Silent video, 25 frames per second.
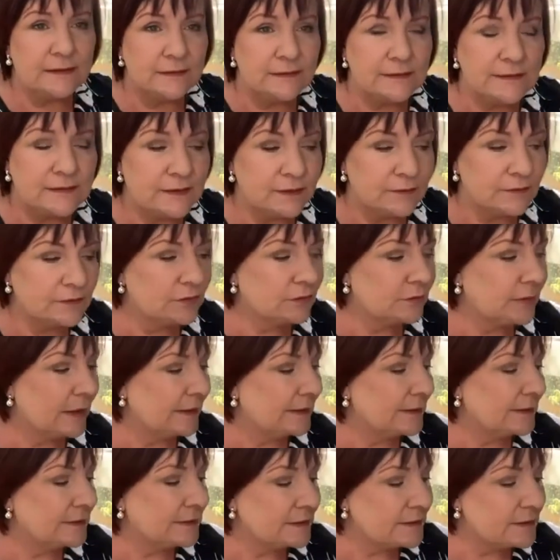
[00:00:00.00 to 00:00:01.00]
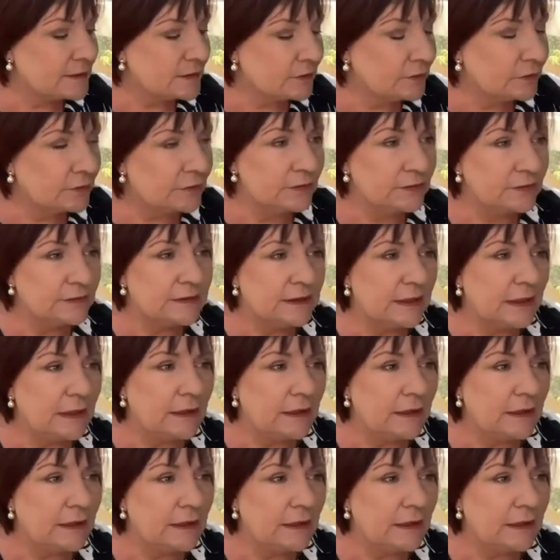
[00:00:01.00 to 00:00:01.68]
certain creditors couldn't